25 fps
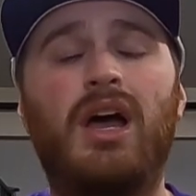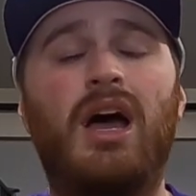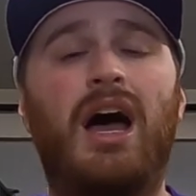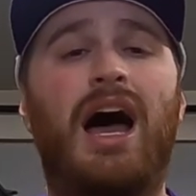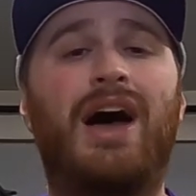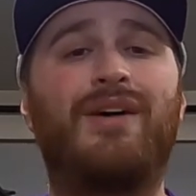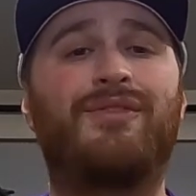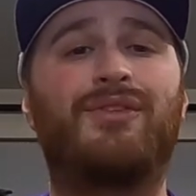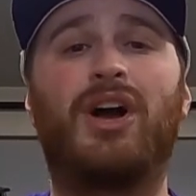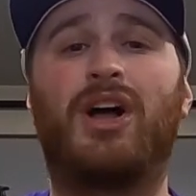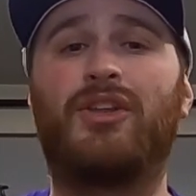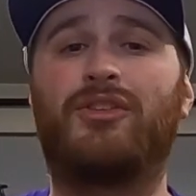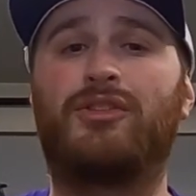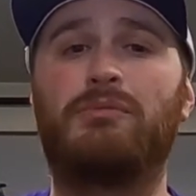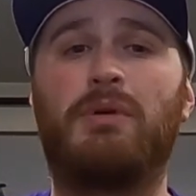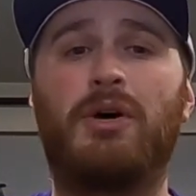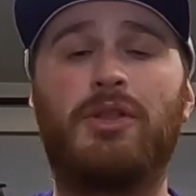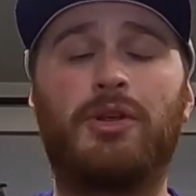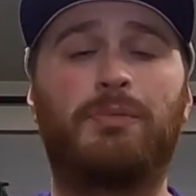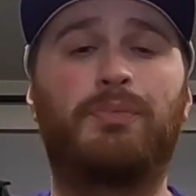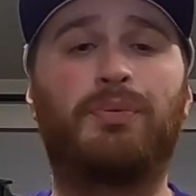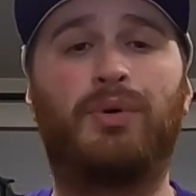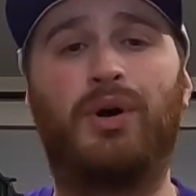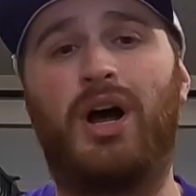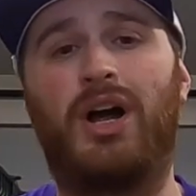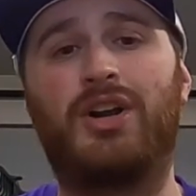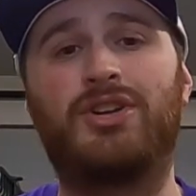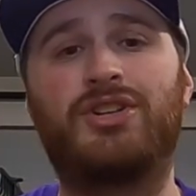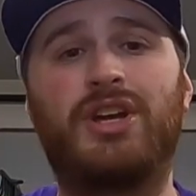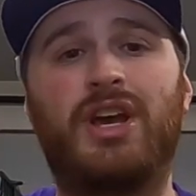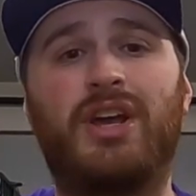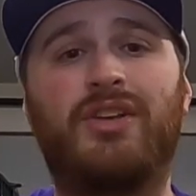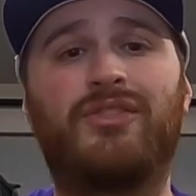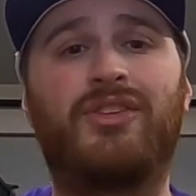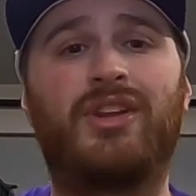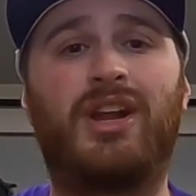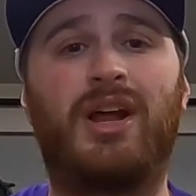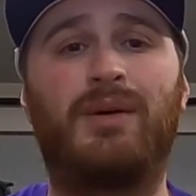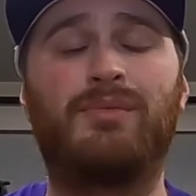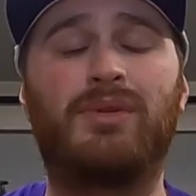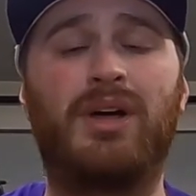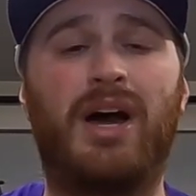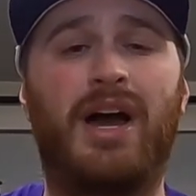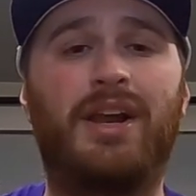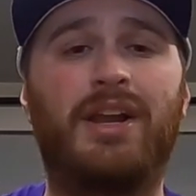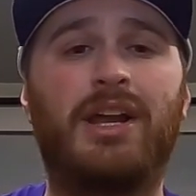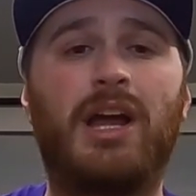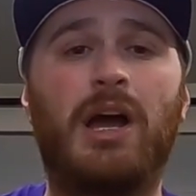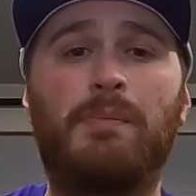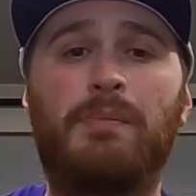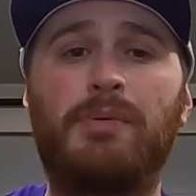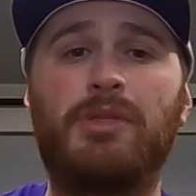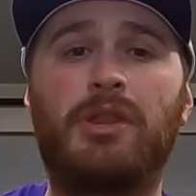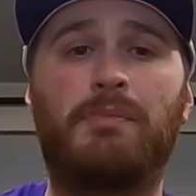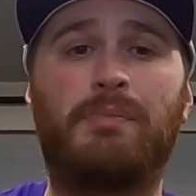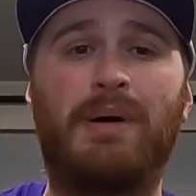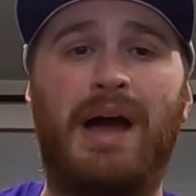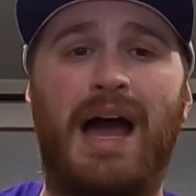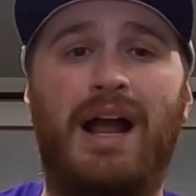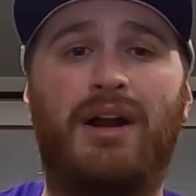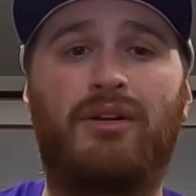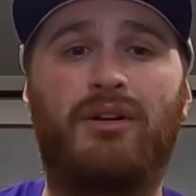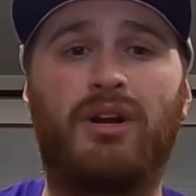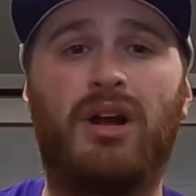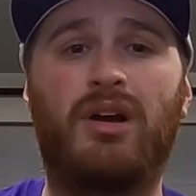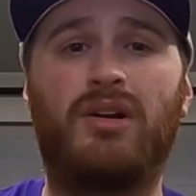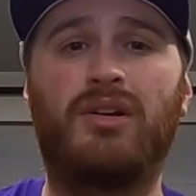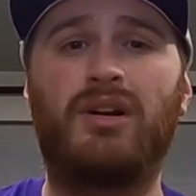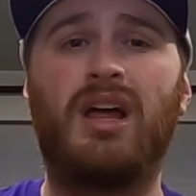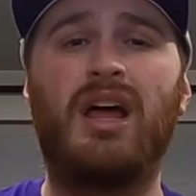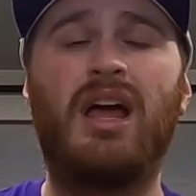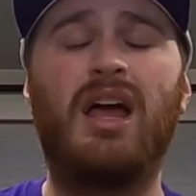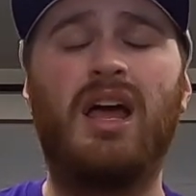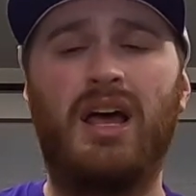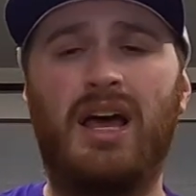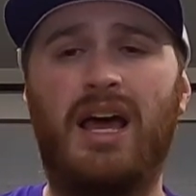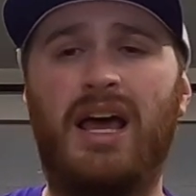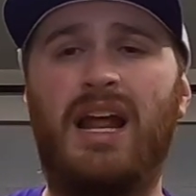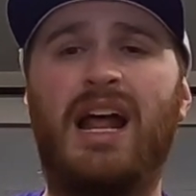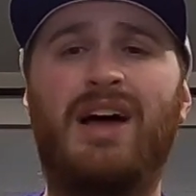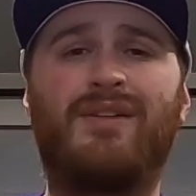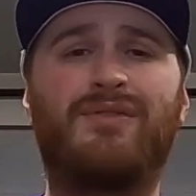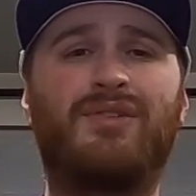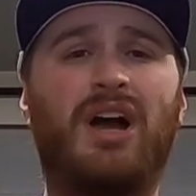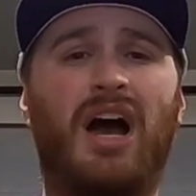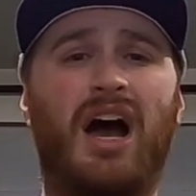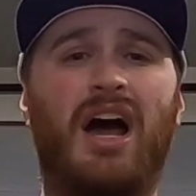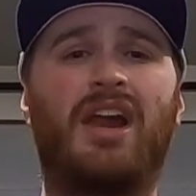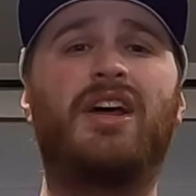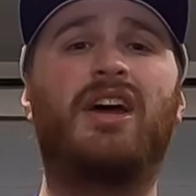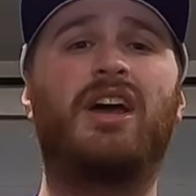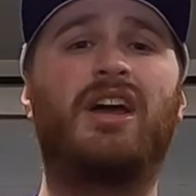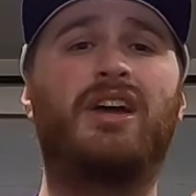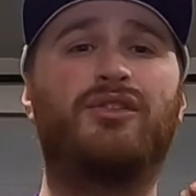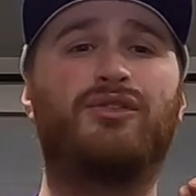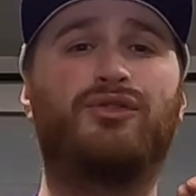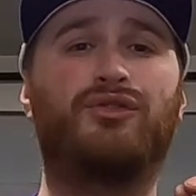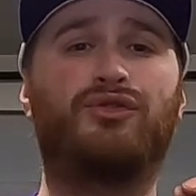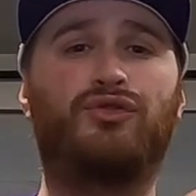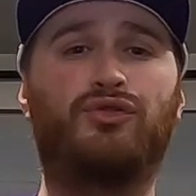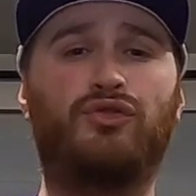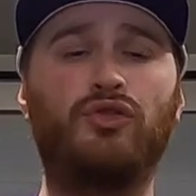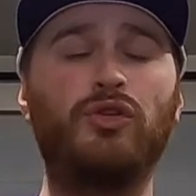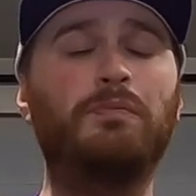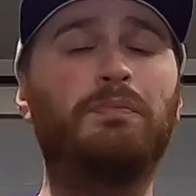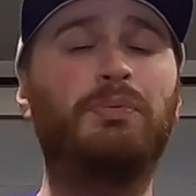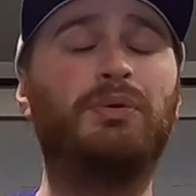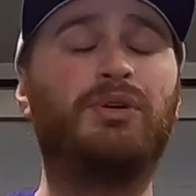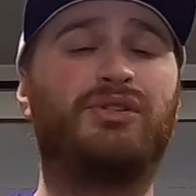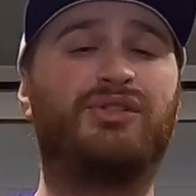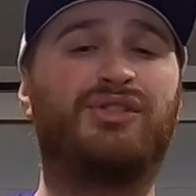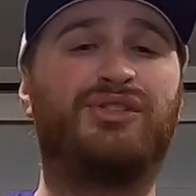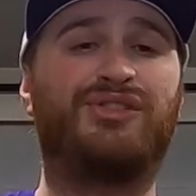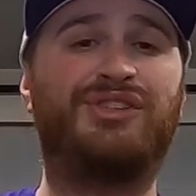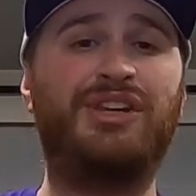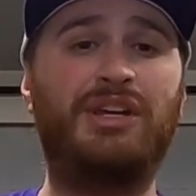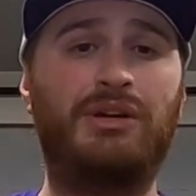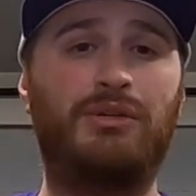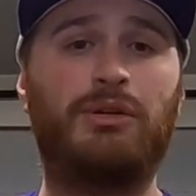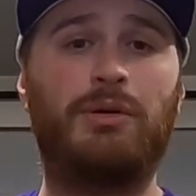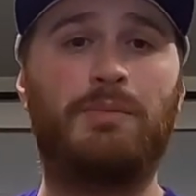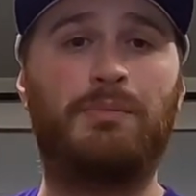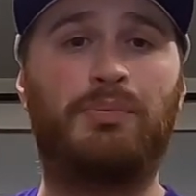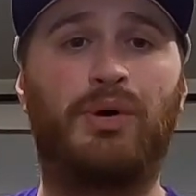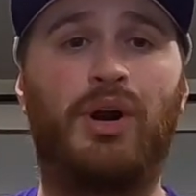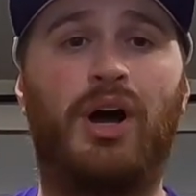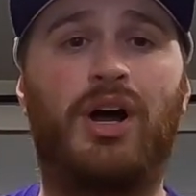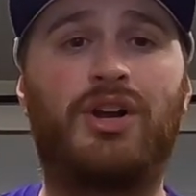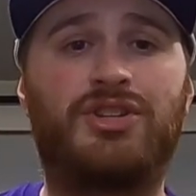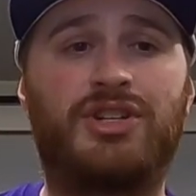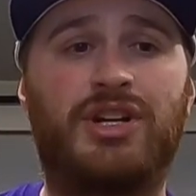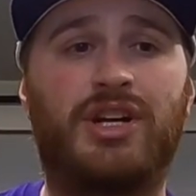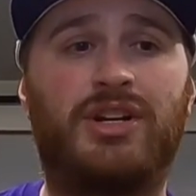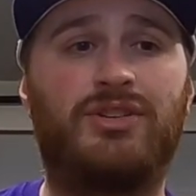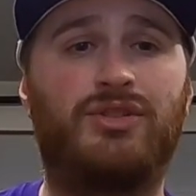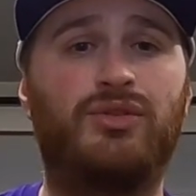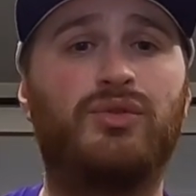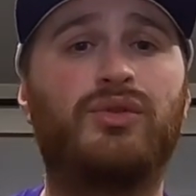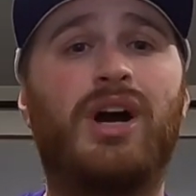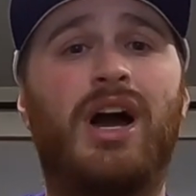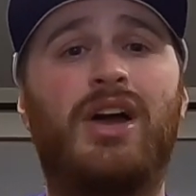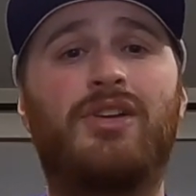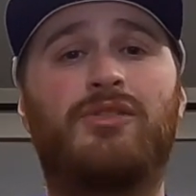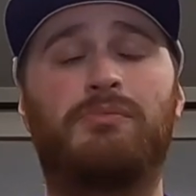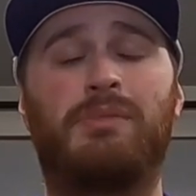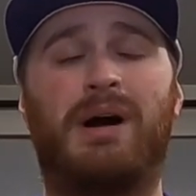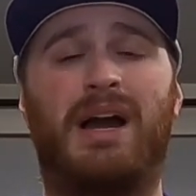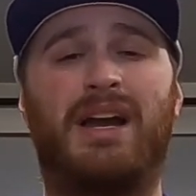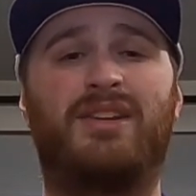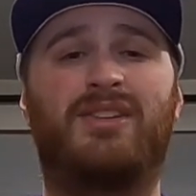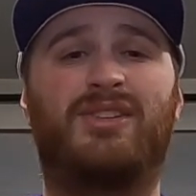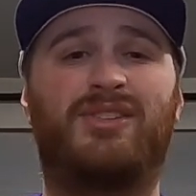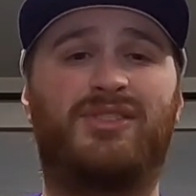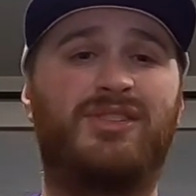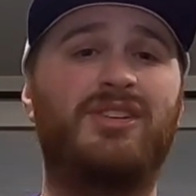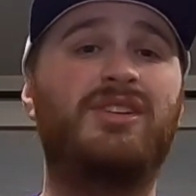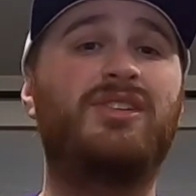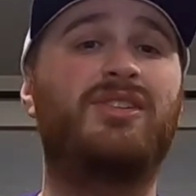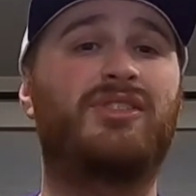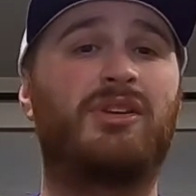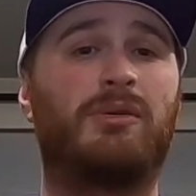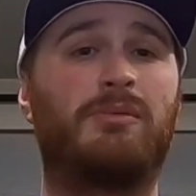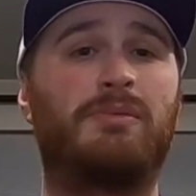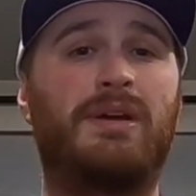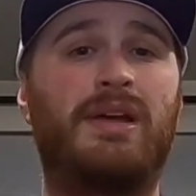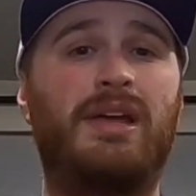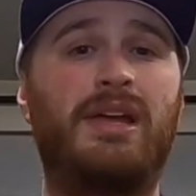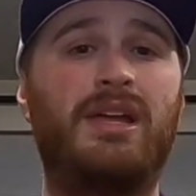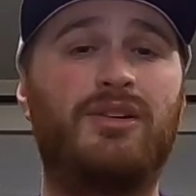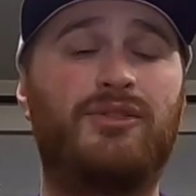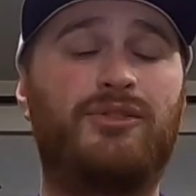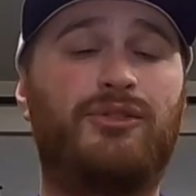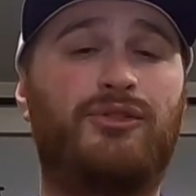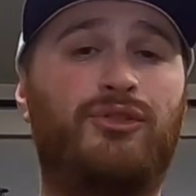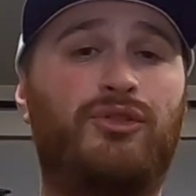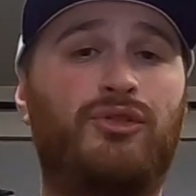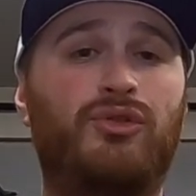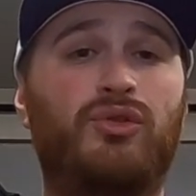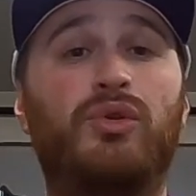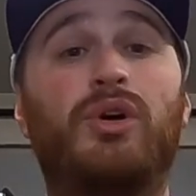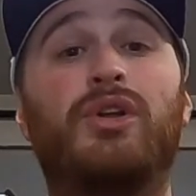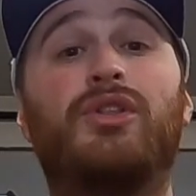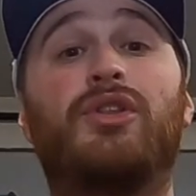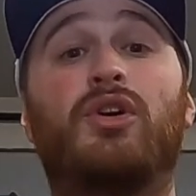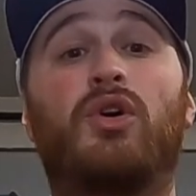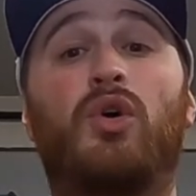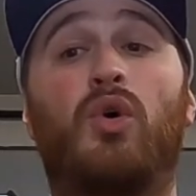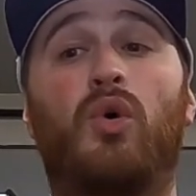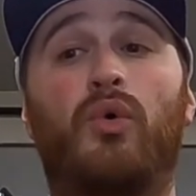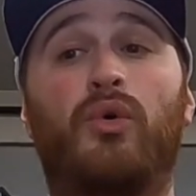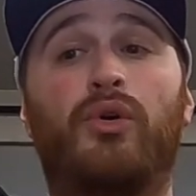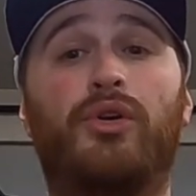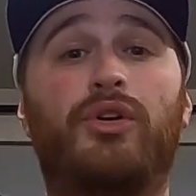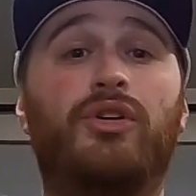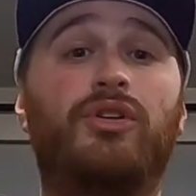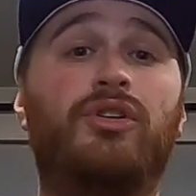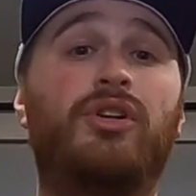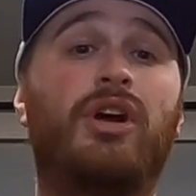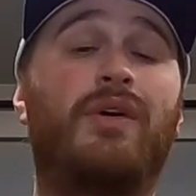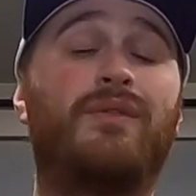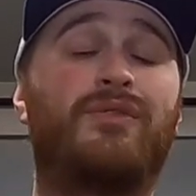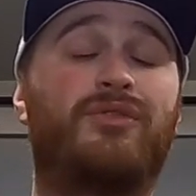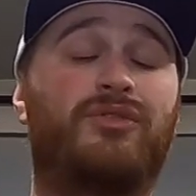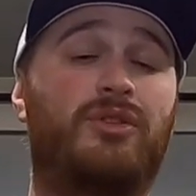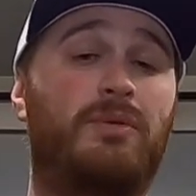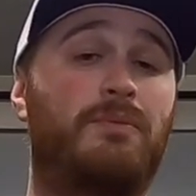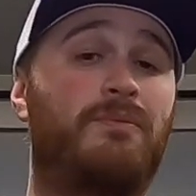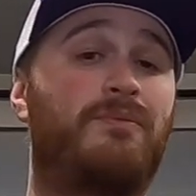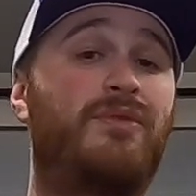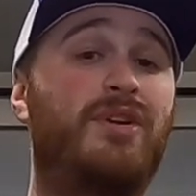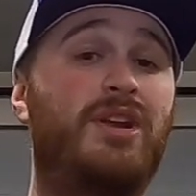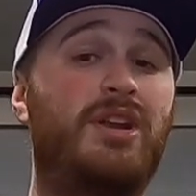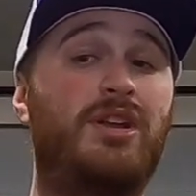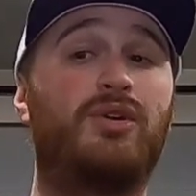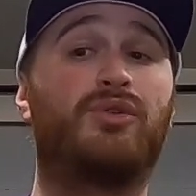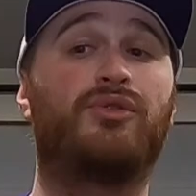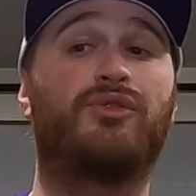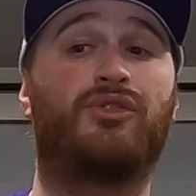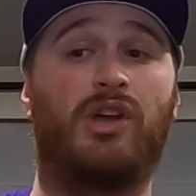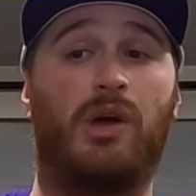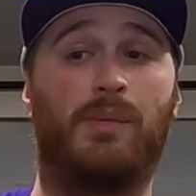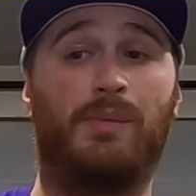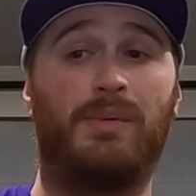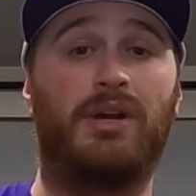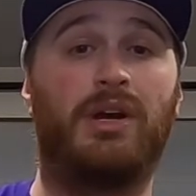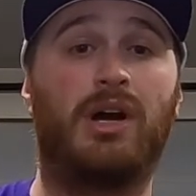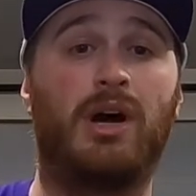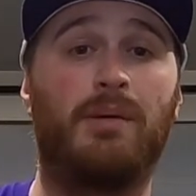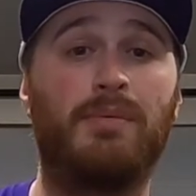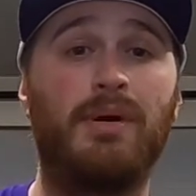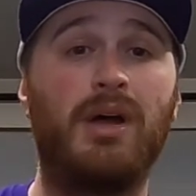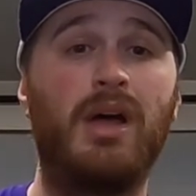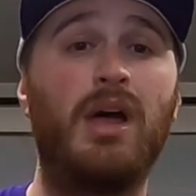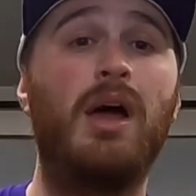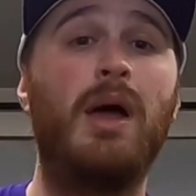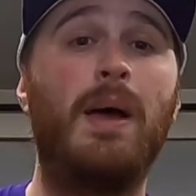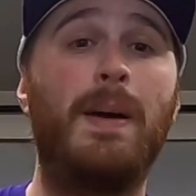I've got some other projects that I'm lining up in the background, and I've got a super secret project you guys might see some hints to in the corner of some videos coming up.